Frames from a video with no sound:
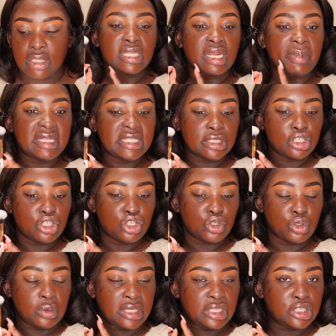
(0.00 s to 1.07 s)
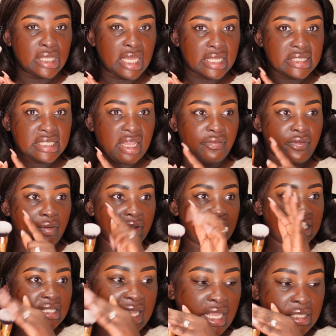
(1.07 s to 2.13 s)
So the best thing to do is get a very
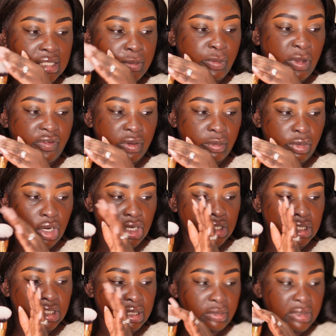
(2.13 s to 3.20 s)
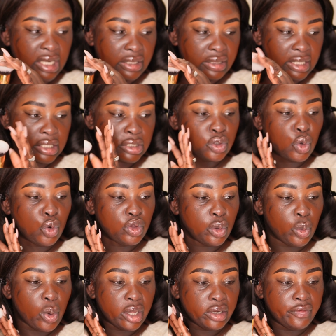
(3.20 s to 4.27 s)
dense buffing brush, something like this, or the
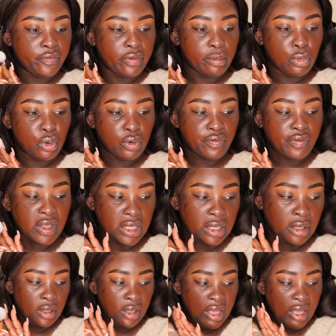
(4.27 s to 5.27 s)
one from Morphe.